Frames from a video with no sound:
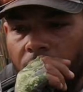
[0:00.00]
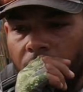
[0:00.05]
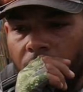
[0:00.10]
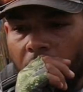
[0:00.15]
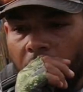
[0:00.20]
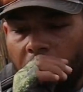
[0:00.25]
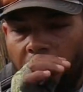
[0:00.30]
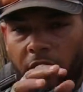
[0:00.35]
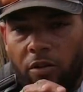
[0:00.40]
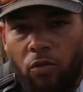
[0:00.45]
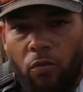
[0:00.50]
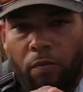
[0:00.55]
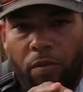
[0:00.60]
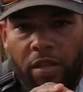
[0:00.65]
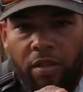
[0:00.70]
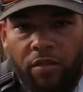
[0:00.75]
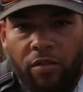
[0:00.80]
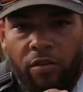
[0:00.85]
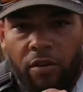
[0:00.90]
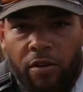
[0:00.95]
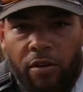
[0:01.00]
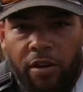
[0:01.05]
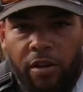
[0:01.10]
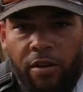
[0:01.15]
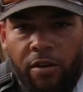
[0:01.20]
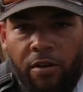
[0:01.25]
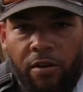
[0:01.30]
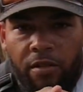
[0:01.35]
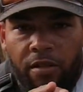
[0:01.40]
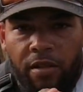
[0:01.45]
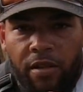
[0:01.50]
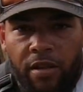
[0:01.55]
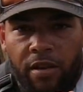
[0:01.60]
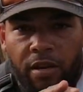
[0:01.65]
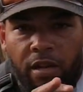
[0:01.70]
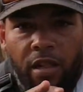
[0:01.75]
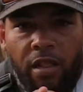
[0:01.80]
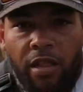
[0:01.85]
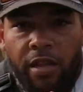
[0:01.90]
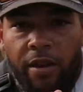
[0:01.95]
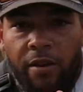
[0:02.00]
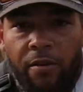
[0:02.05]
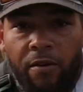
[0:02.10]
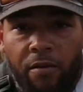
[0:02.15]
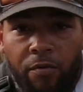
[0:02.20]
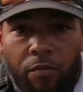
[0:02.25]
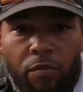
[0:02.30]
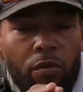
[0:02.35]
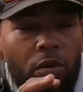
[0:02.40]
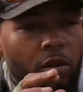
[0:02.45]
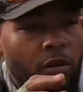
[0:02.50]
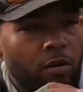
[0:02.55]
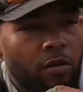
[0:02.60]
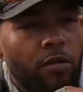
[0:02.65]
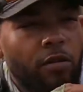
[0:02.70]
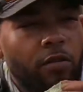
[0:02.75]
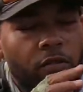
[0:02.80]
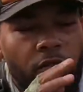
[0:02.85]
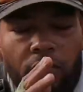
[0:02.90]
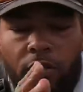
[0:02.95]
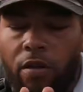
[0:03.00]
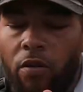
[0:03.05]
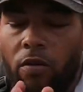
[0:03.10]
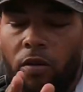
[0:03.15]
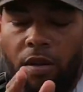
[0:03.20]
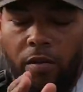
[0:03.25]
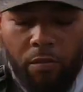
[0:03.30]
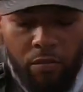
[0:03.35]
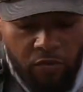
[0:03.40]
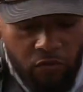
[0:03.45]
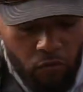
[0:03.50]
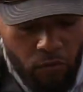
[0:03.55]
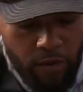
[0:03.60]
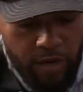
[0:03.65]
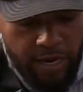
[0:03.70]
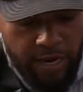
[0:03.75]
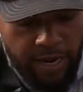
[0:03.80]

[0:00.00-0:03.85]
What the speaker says: a little bit dirtier than clearer, but still in between